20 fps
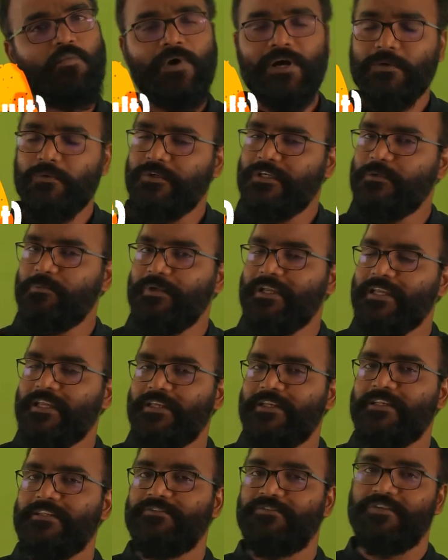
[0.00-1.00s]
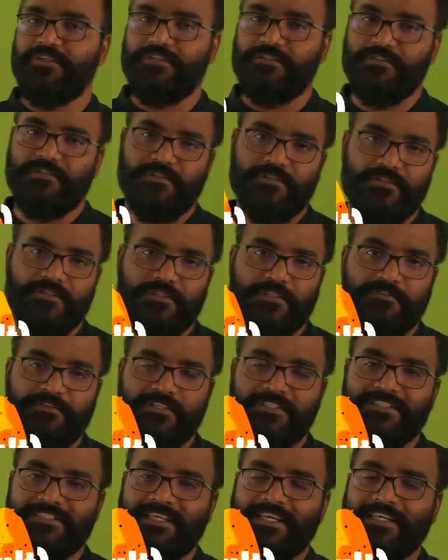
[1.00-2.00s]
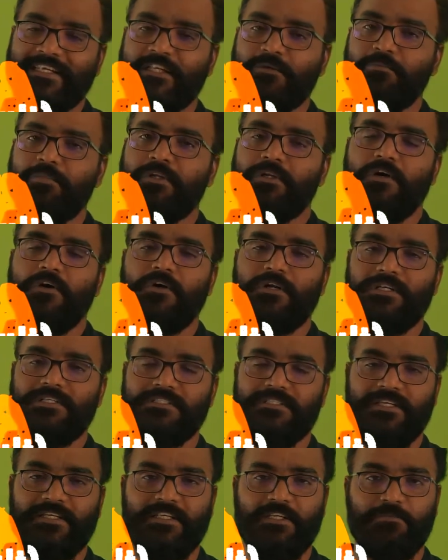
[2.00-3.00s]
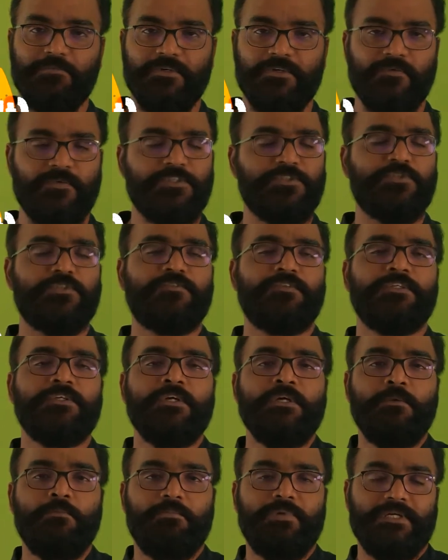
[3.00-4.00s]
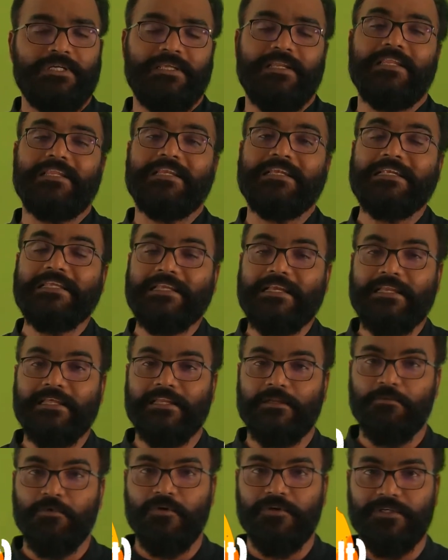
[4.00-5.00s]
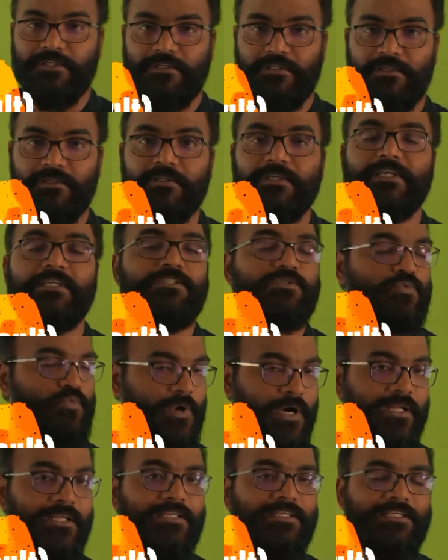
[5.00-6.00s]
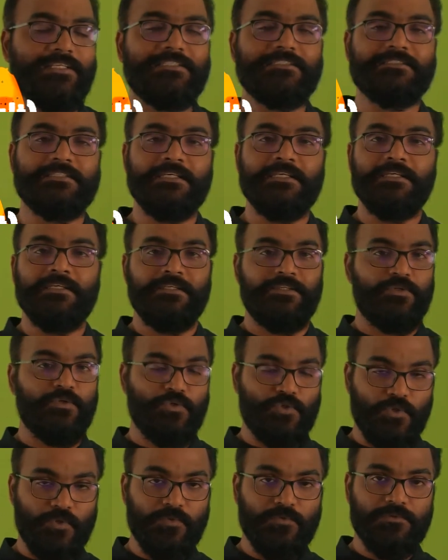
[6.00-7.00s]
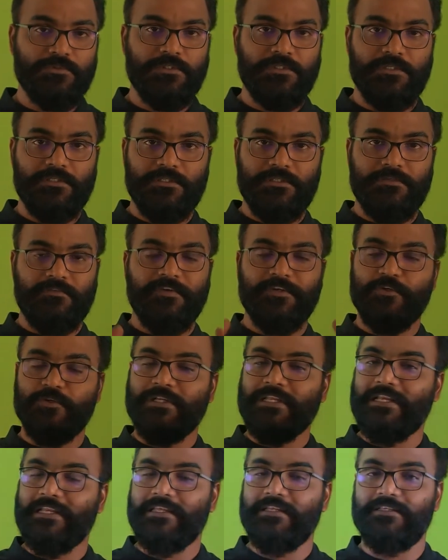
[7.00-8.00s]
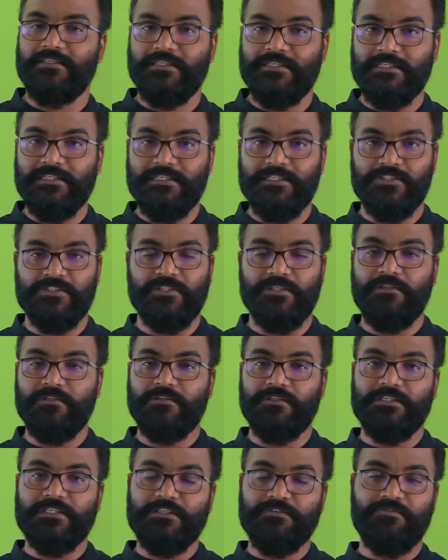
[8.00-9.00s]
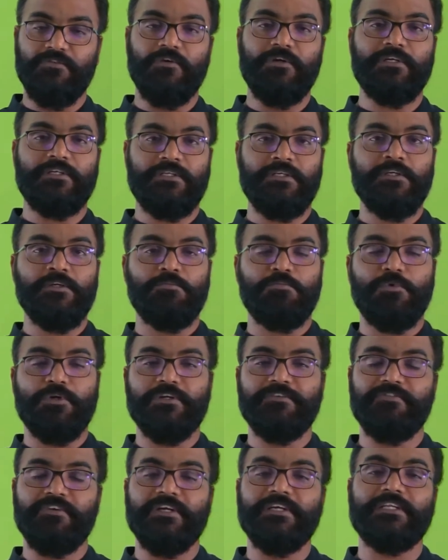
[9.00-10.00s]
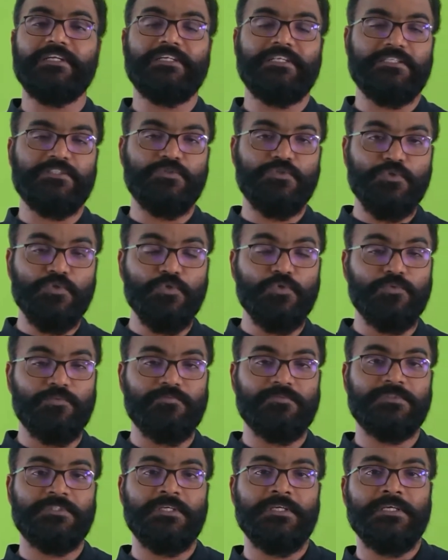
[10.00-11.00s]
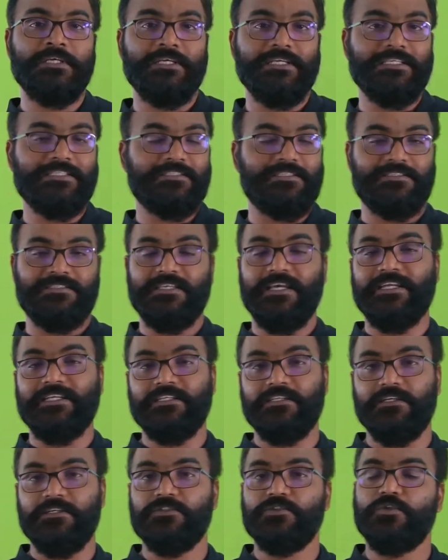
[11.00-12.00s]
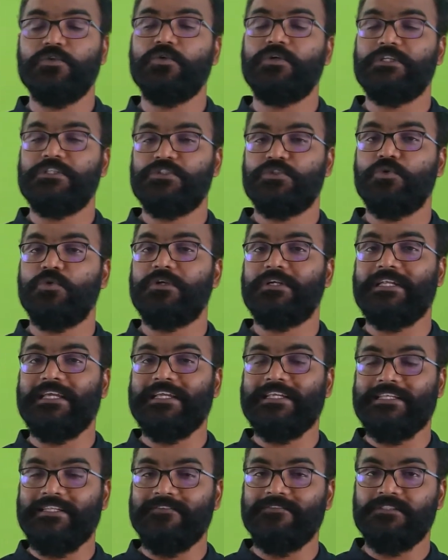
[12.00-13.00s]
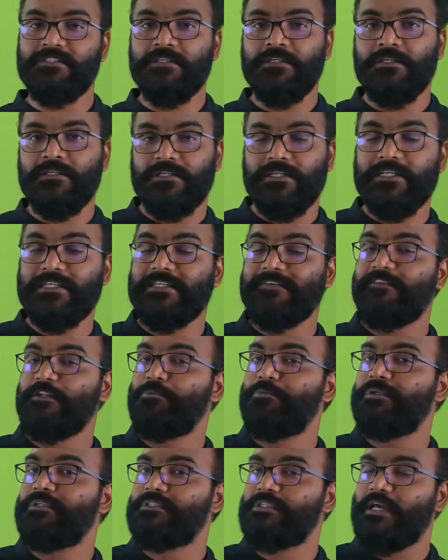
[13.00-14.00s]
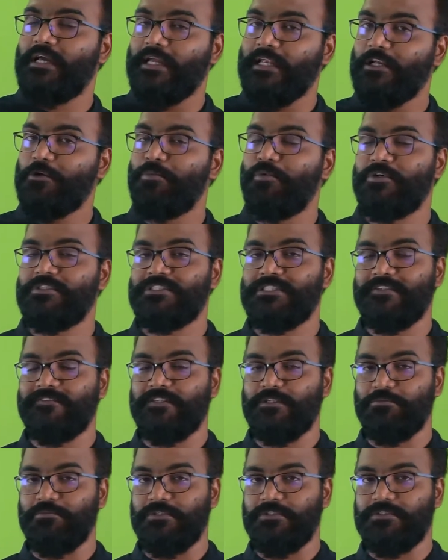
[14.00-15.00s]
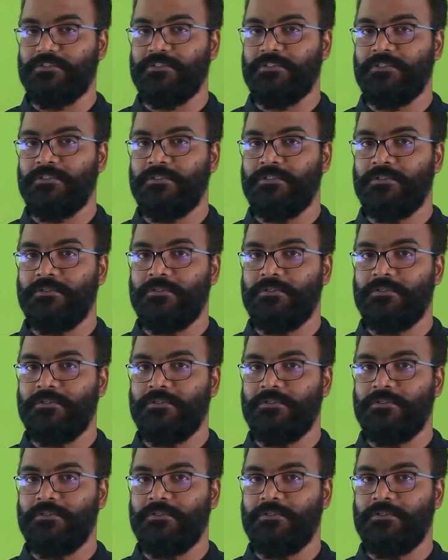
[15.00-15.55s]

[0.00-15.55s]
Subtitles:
Why would it make any difference? If it is a signed number or unsigned number, why should we particularly declare about it? Yes, one is, when you declare an integer, the default modifier it assumes is signed. So you can store negatives, negative numbers, and positive numbers.